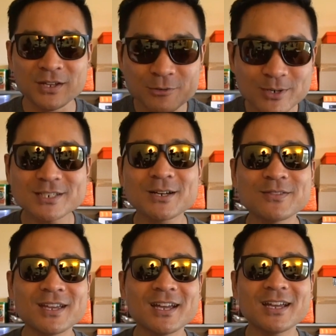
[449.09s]
Reach out
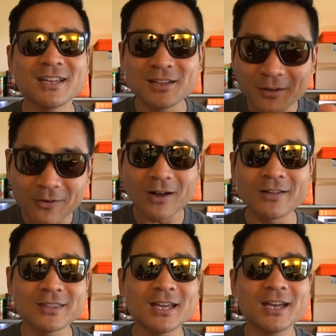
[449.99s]
there, go
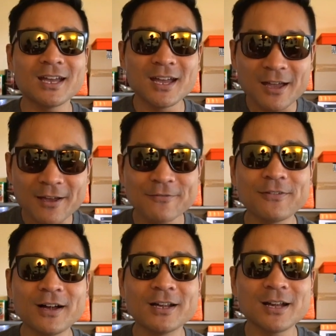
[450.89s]
out there, have
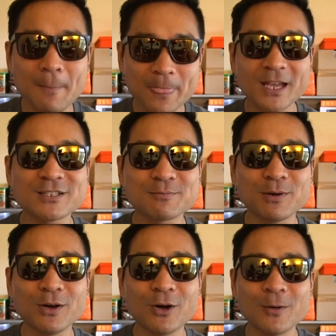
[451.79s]
fun,
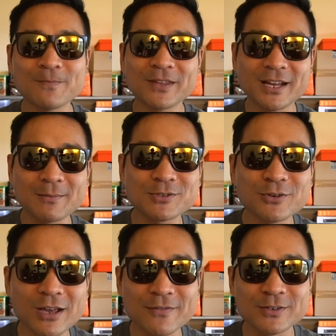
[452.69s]
explore, and I'm sure
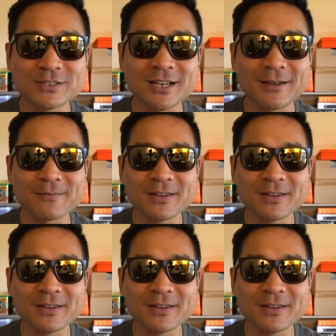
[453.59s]
you have a good time.